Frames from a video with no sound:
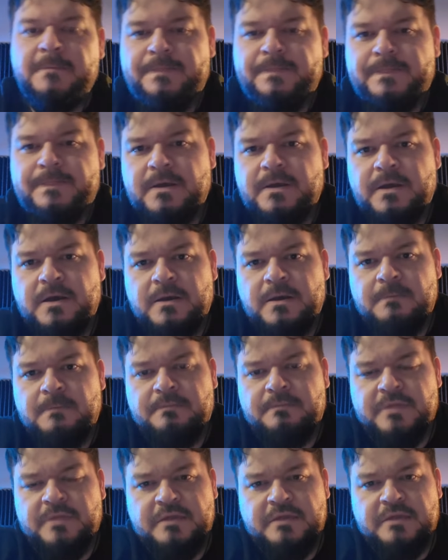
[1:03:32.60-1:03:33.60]

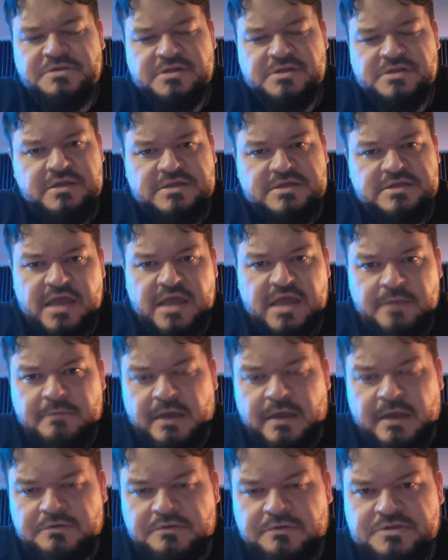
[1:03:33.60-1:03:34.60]
Then there was another time
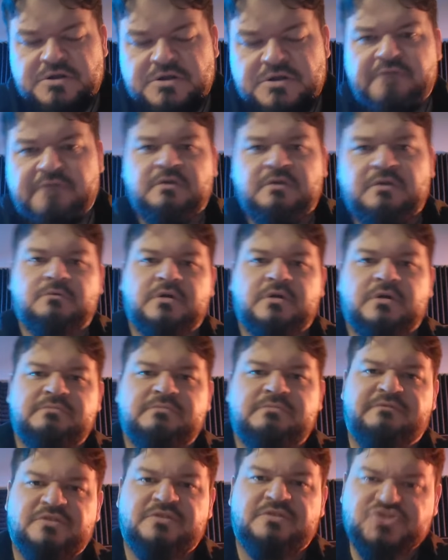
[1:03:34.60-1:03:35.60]
I was driving with
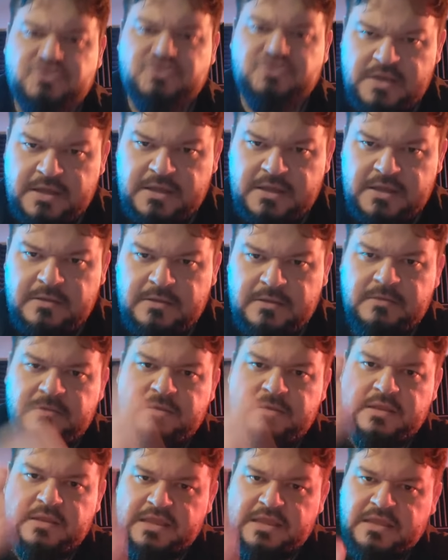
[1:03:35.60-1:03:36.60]
my friend Squid,
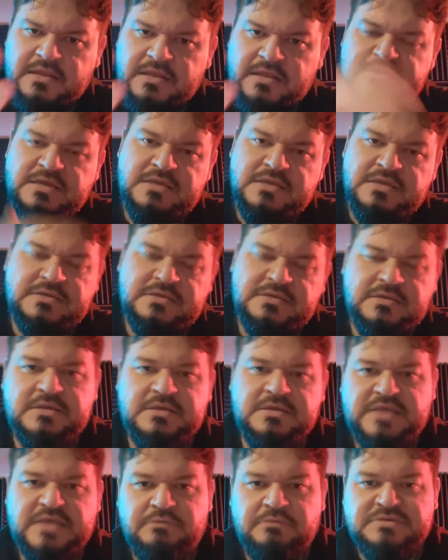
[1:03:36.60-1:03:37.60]
and he can attest to
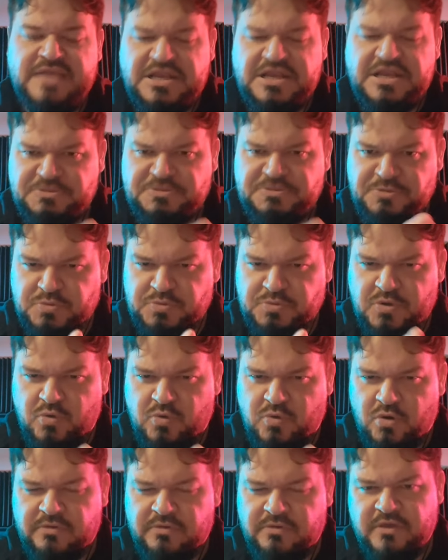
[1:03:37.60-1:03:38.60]
this. I was actually supposed to
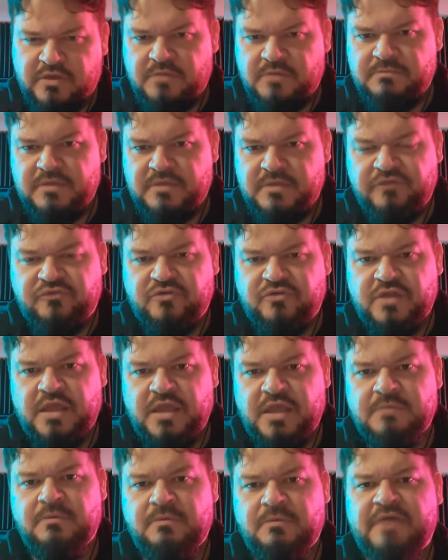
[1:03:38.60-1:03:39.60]
record with him
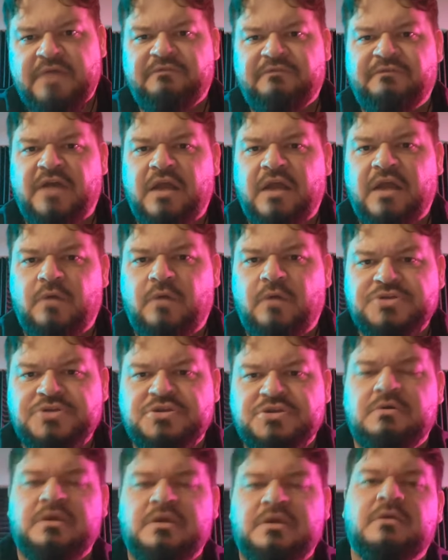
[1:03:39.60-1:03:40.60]
yesterday, but we have a fire watch
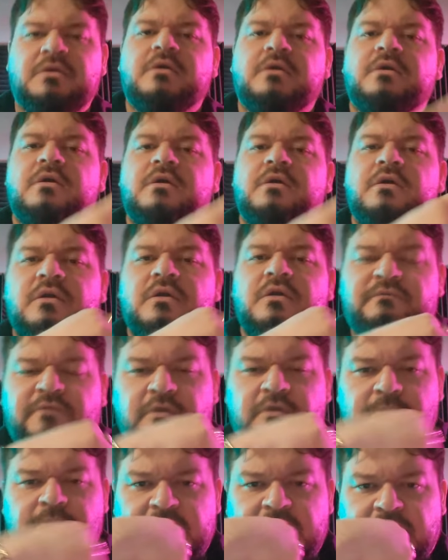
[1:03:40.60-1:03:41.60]
going
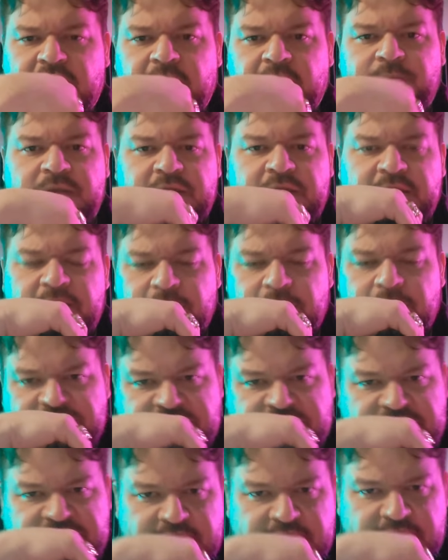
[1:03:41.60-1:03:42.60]
for my company, which
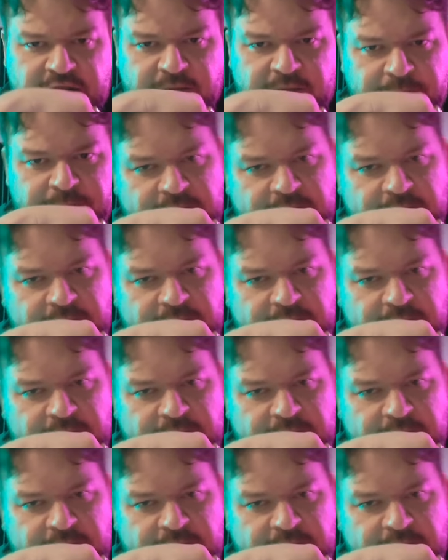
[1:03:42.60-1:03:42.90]
is taking up a